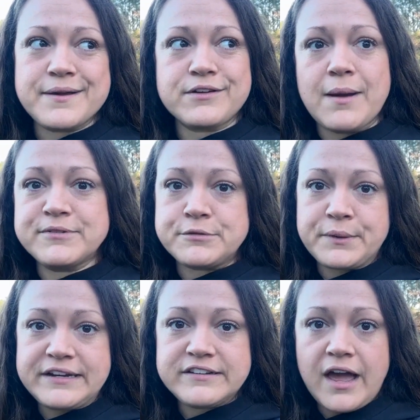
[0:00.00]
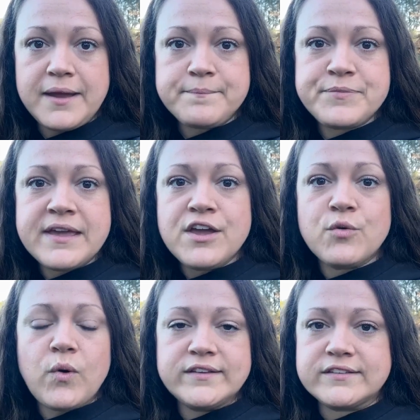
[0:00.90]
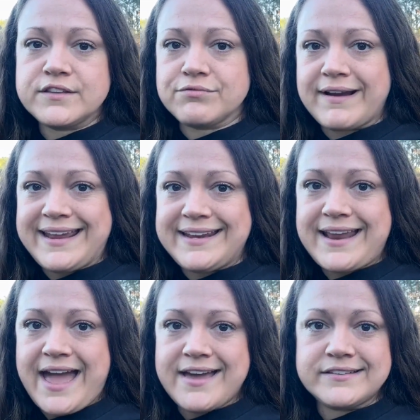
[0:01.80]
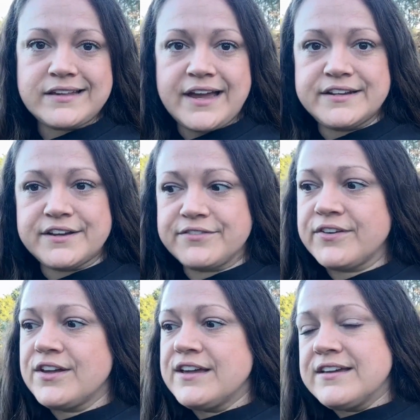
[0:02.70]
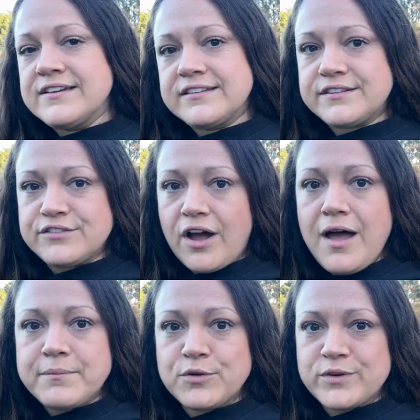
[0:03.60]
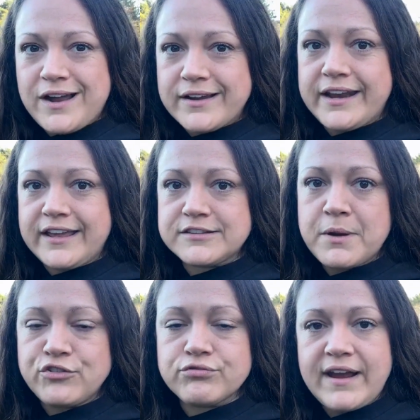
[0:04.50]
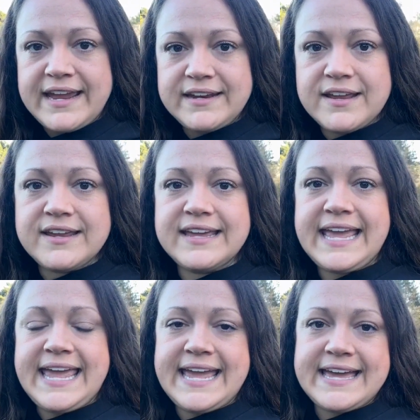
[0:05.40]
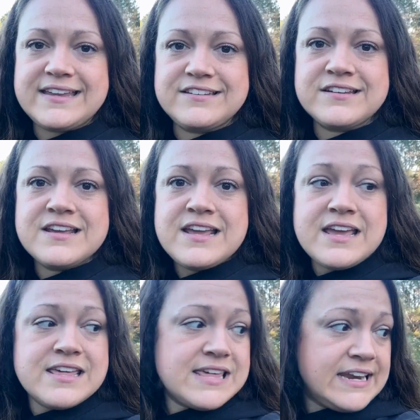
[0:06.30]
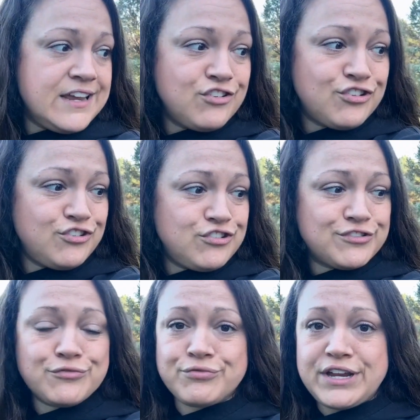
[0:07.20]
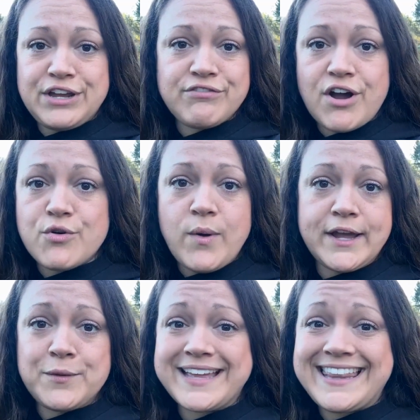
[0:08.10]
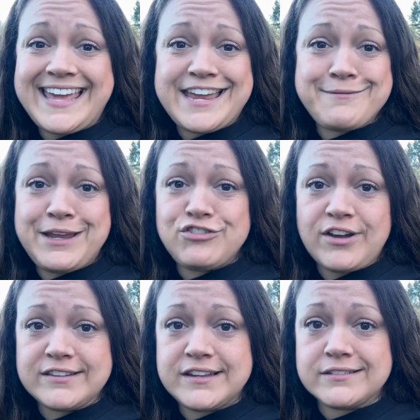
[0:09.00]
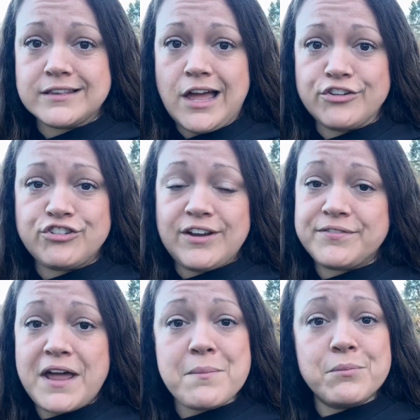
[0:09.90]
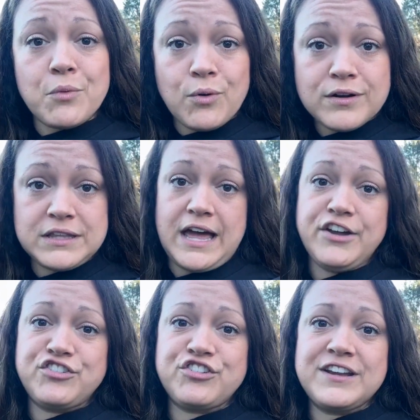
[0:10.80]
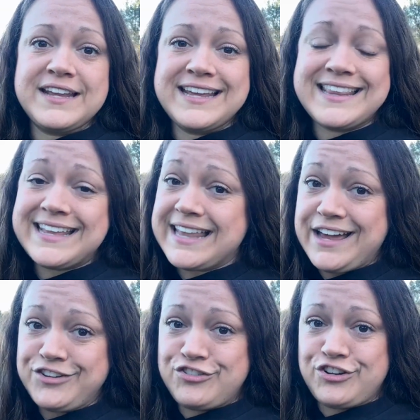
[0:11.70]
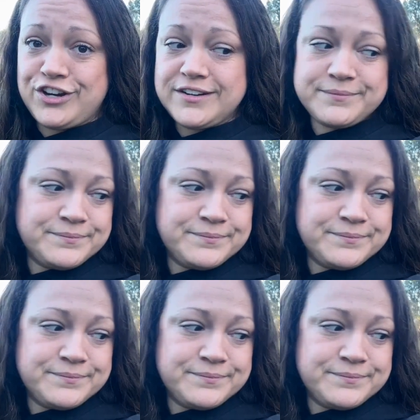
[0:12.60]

come springtime, once the rain has kind of stopped and we're not getting as much rain, and then it should just regrow quite quickly and be just as lush, if not more lush, than last year.